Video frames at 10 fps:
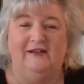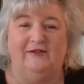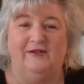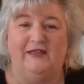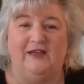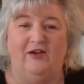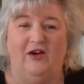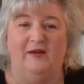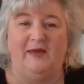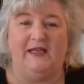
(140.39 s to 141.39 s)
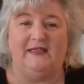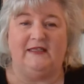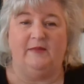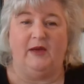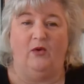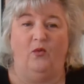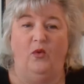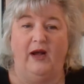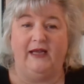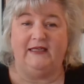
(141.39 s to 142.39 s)
or in the comments about
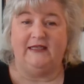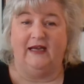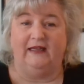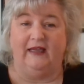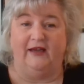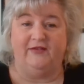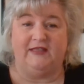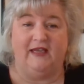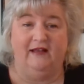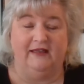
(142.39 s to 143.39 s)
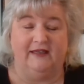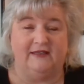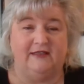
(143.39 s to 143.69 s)
what a live sale is.